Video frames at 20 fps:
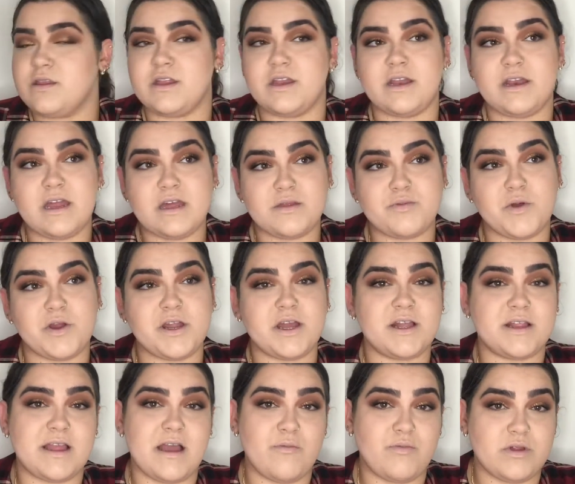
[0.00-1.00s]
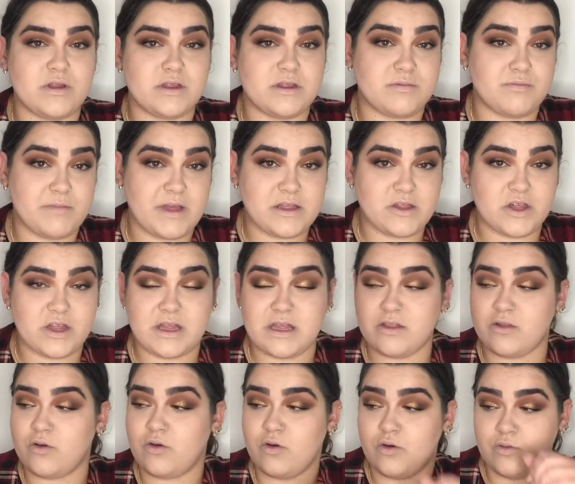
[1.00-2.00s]
So the next product that was mentioned
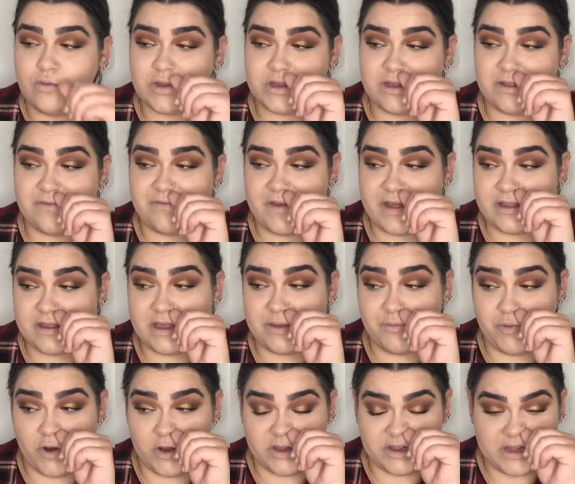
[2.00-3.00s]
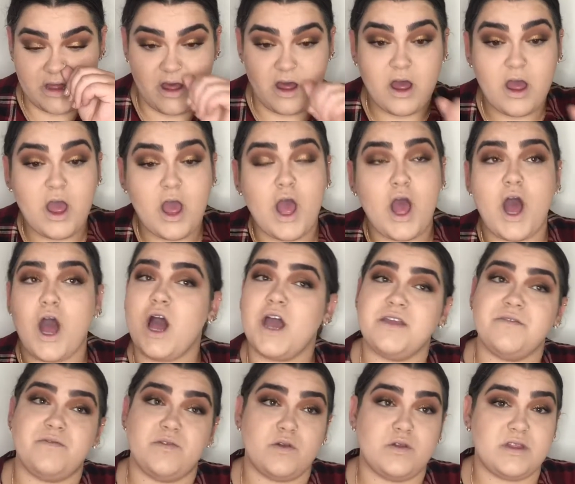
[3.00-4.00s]
in the haul was the Fenty bronzer.
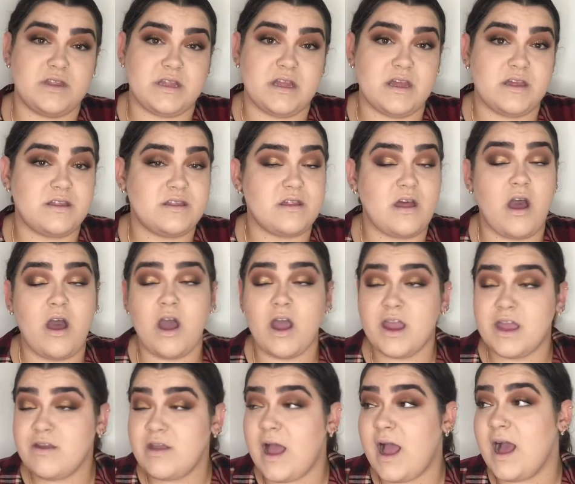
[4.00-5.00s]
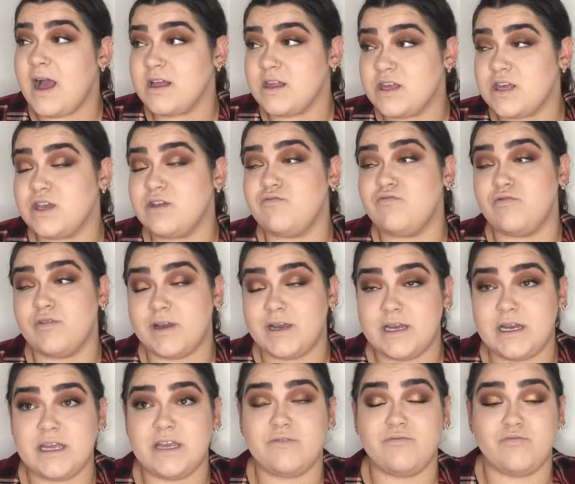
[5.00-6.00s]
I've used this. I actually
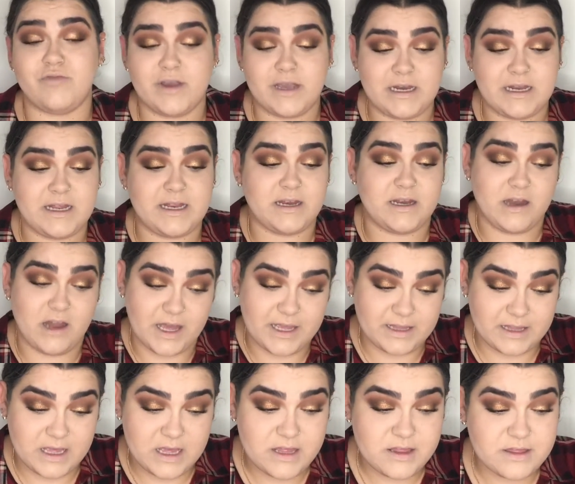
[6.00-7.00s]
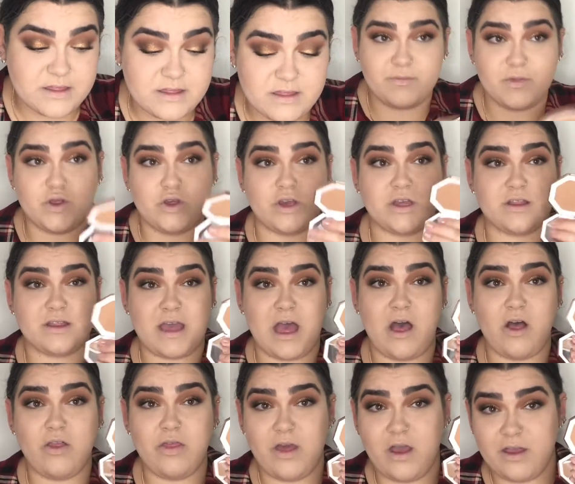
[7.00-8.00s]
really, really like this. You can
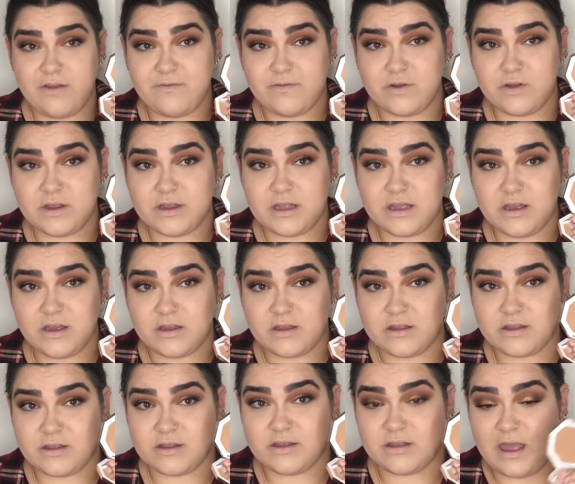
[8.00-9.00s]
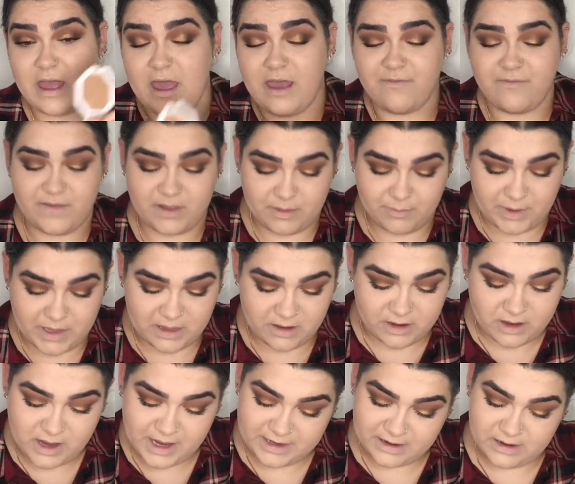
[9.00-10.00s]
tell that I've used it because the F and the B are
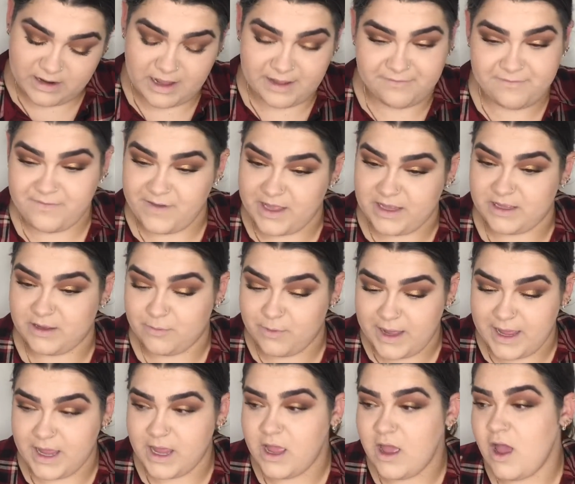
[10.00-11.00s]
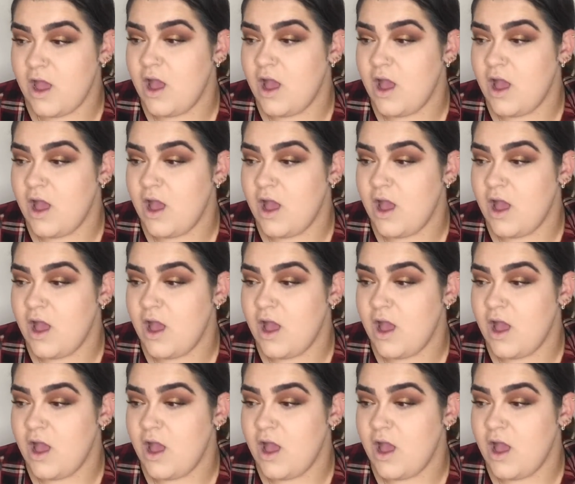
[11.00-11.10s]
kind of like fading away.